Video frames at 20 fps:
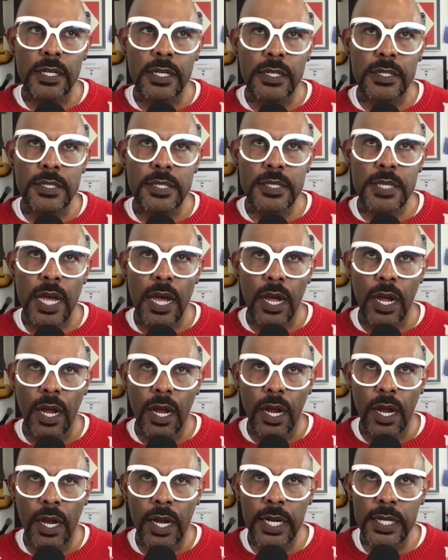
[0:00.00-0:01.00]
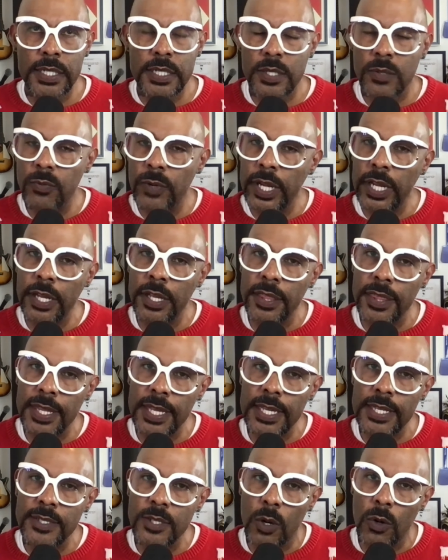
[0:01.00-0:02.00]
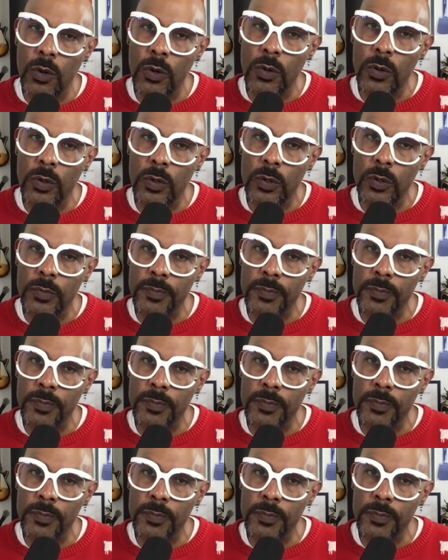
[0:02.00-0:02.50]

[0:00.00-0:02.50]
sex with these old